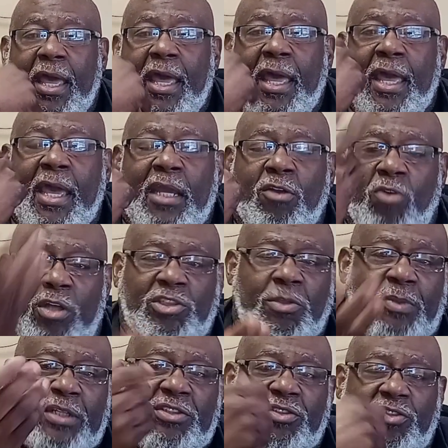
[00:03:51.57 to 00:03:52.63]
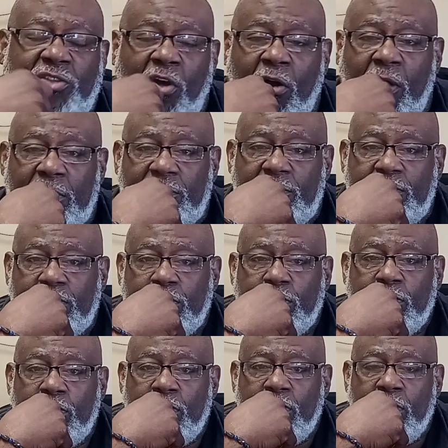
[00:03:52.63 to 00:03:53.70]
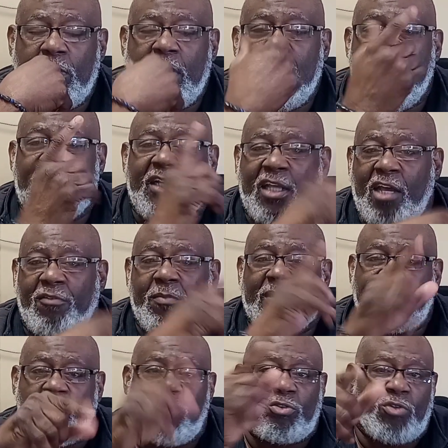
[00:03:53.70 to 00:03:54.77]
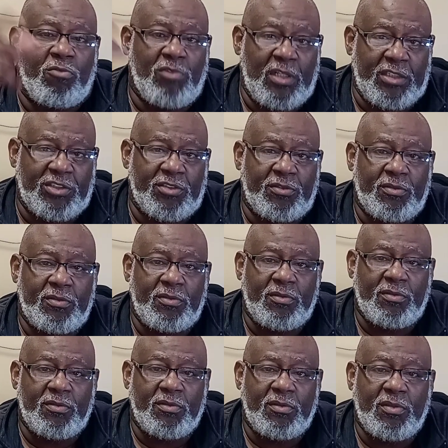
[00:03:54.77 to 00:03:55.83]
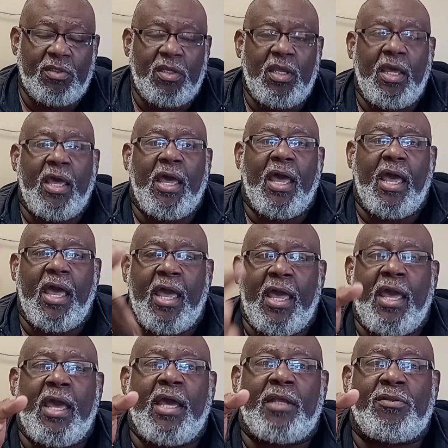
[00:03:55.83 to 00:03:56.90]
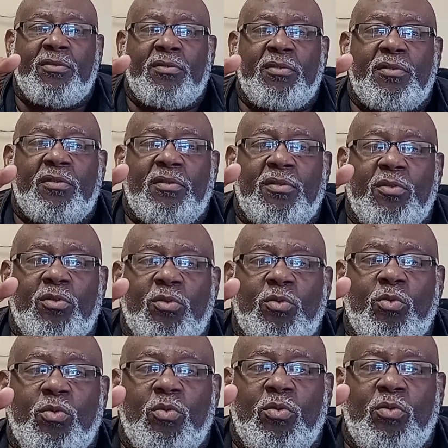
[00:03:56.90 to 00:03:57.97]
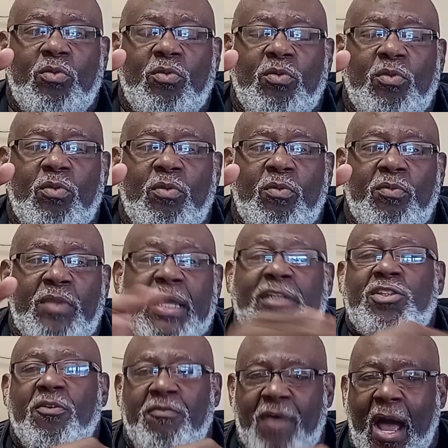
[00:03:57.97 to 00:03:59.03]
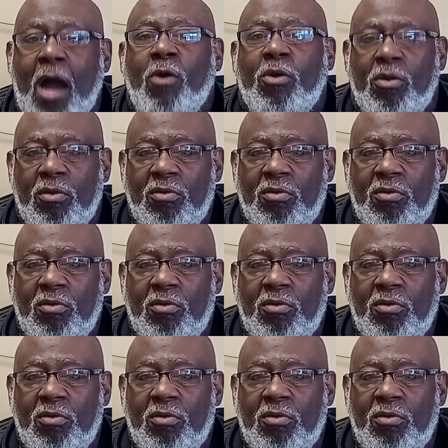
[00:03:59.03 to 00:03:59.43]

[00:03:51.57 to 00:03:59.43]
and Great Tribulation starts, and the government turns on religion, and they devour